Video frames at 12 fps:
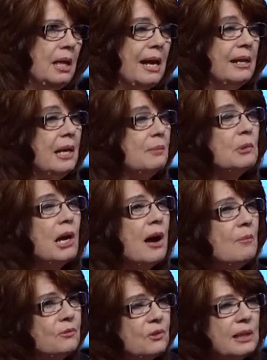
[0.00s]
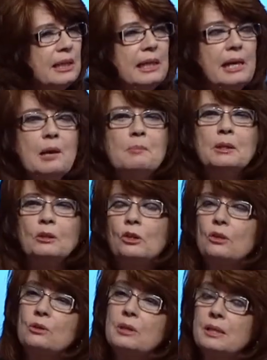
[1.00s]
And I'm comforted and I'm
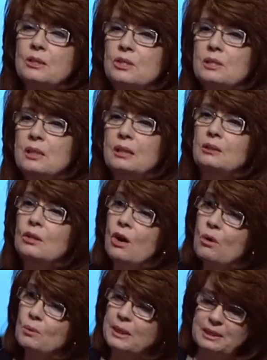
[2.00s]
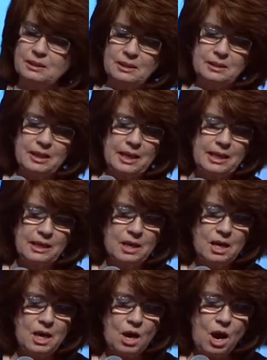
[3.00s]
encouraged in knowing that they
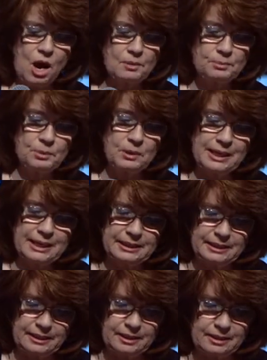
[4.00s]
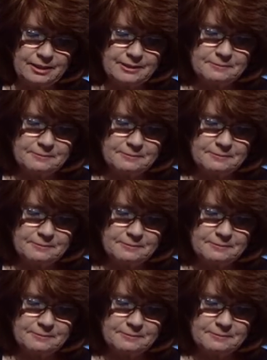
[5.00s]
are praying.